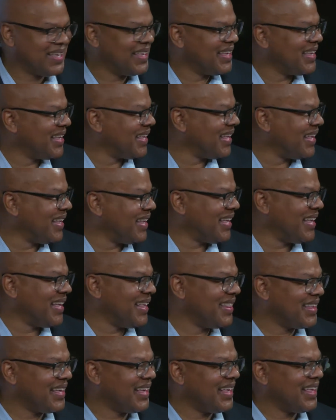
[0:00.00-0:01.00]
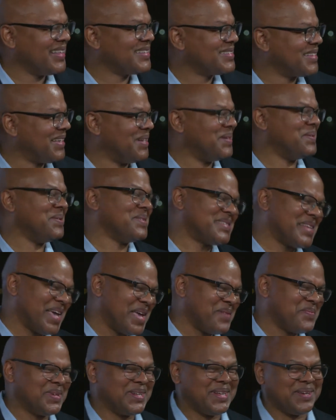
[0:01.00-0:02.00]
That's the
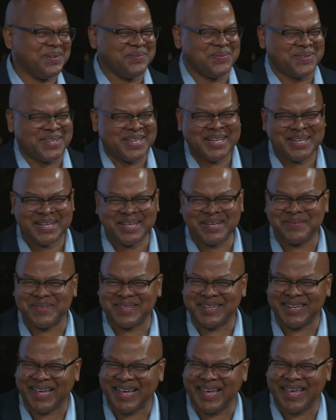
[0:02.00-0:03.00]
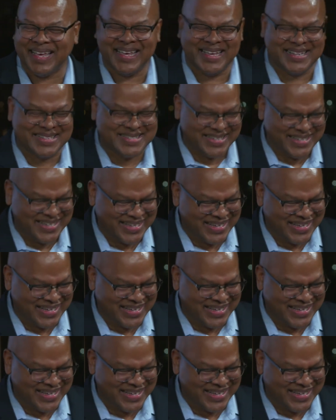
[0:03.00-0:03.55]
understatement of the night.